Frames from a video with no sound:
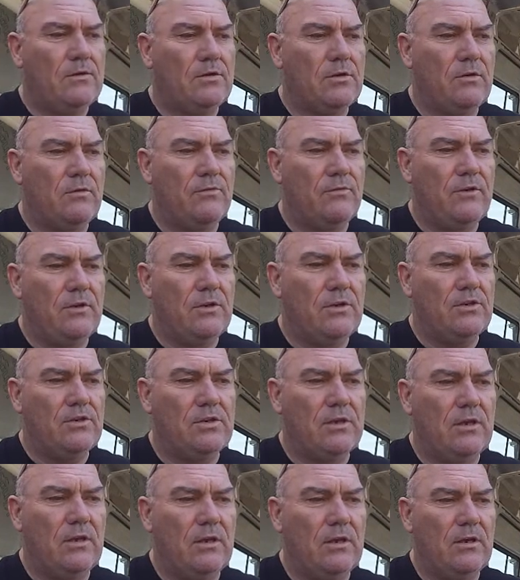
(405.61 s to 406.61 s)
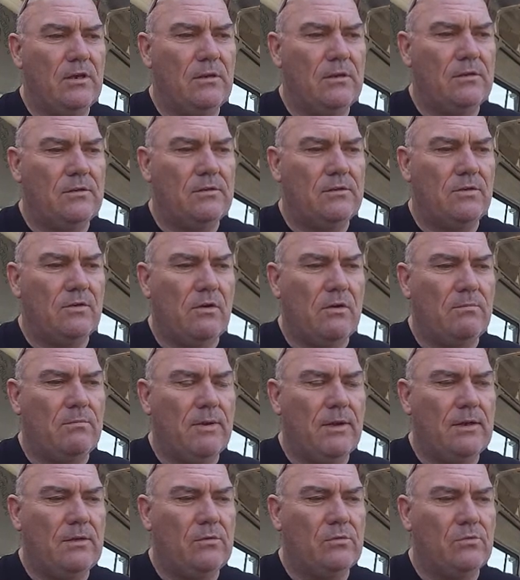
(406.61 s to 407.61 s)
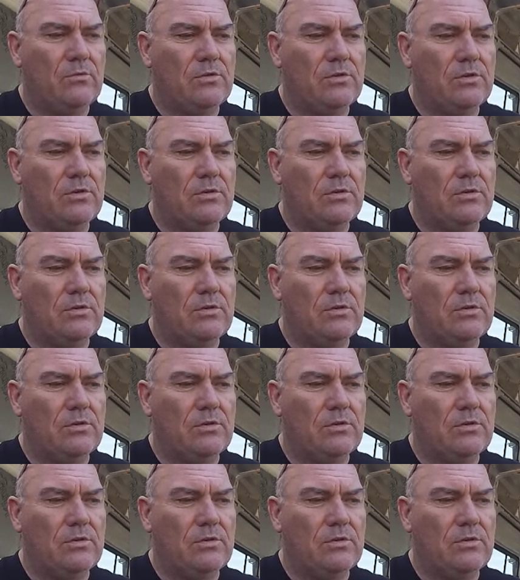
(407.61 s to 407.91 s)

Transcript: I'll finish the side panels,